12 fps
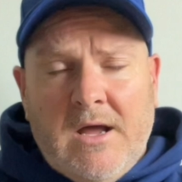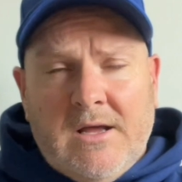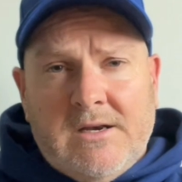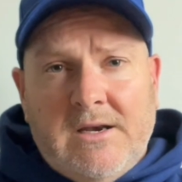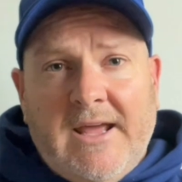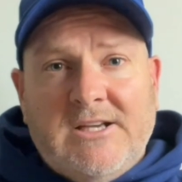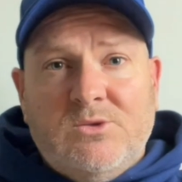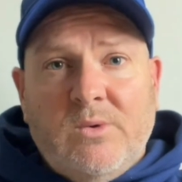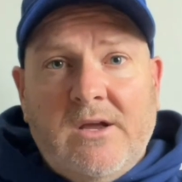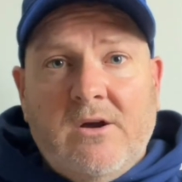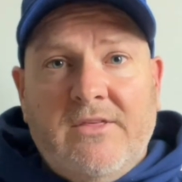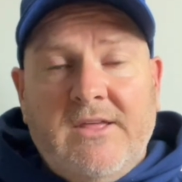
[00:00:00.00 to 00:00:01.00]
next
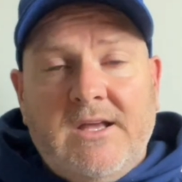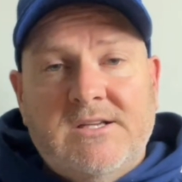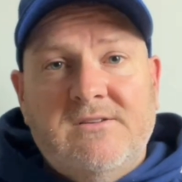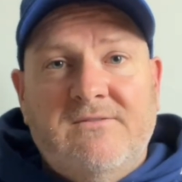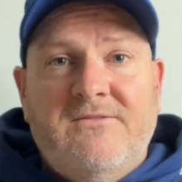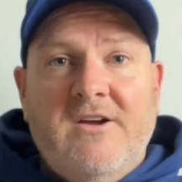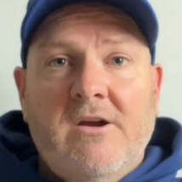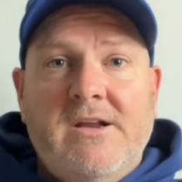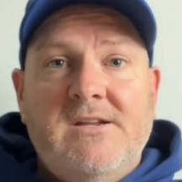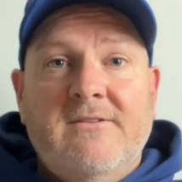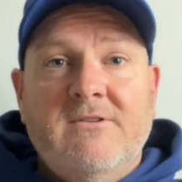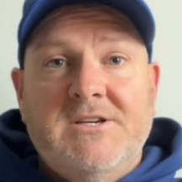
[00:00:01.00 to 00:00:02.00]
week, I think it's a very
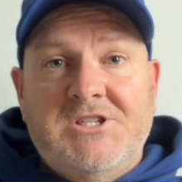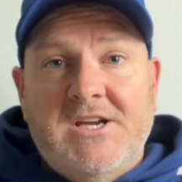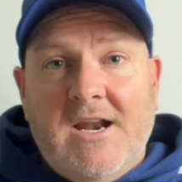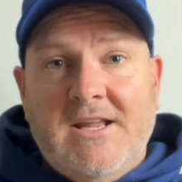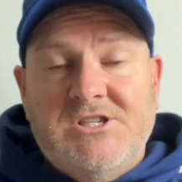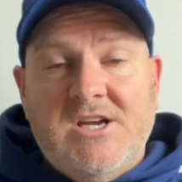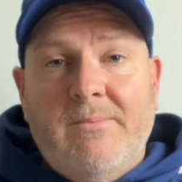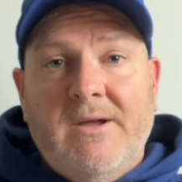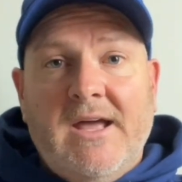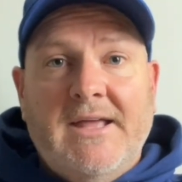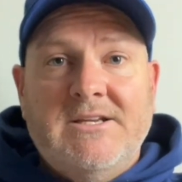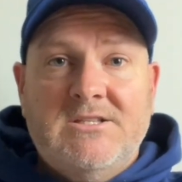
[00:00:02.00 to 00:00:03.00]
different challenge up
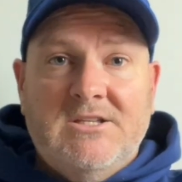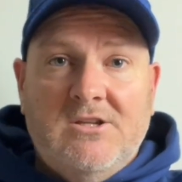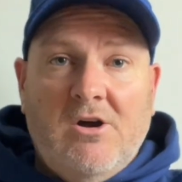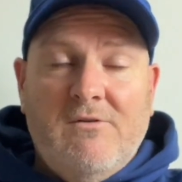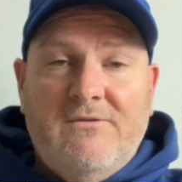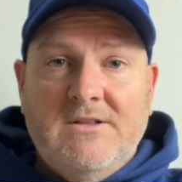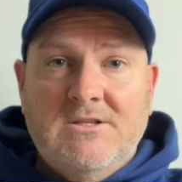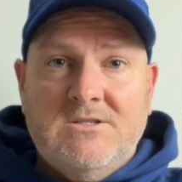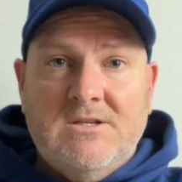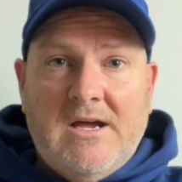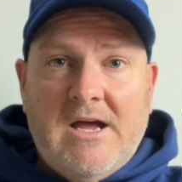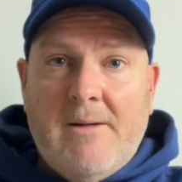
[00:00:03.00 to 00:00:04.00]
against the
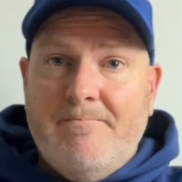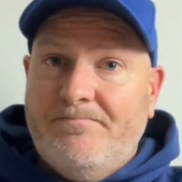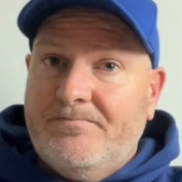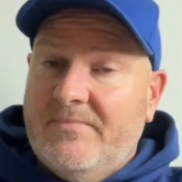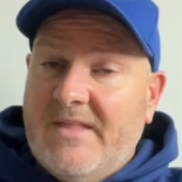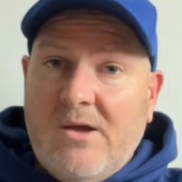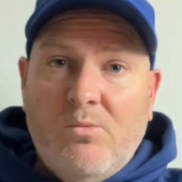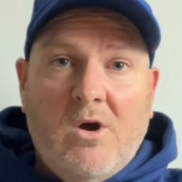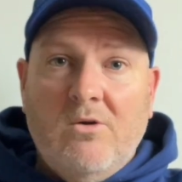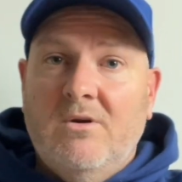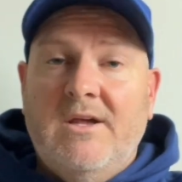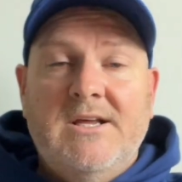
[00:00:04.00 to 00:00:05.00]
Dolphins. They
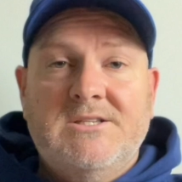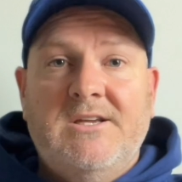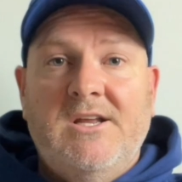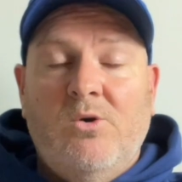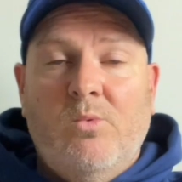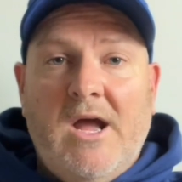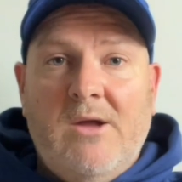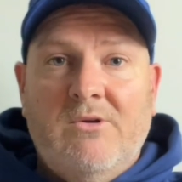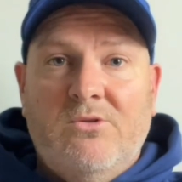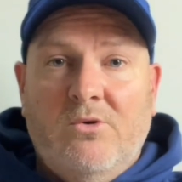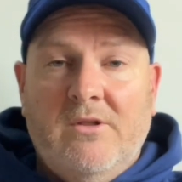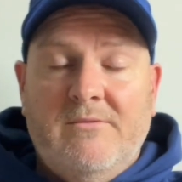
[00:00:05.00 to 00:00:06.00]
won't let us get away
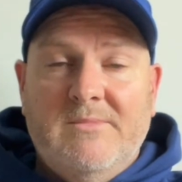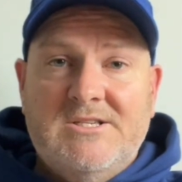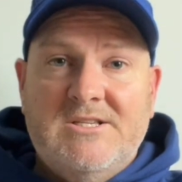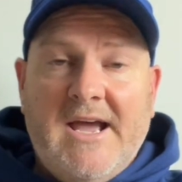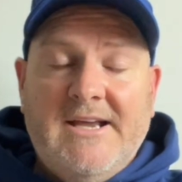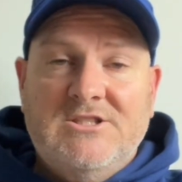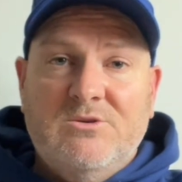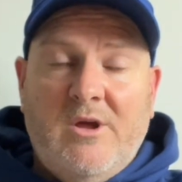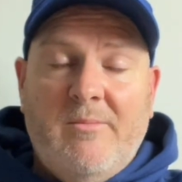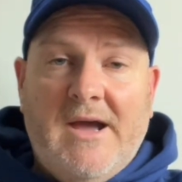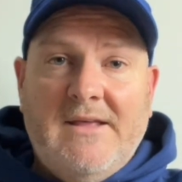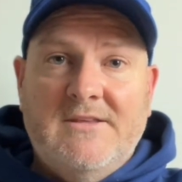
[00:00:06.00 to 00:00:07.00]
with all of the mistakes that
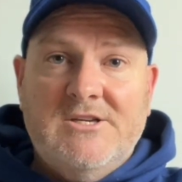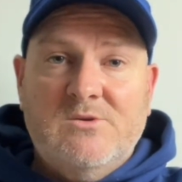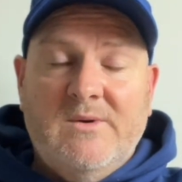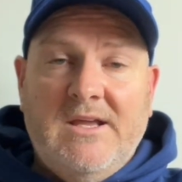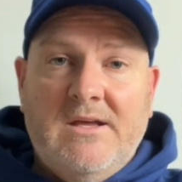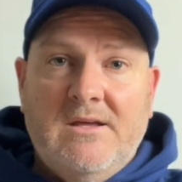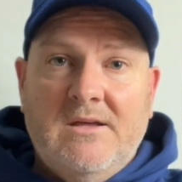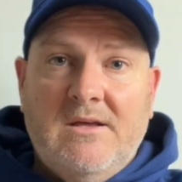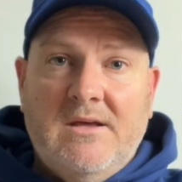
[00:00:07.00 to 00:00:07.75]
we made this week.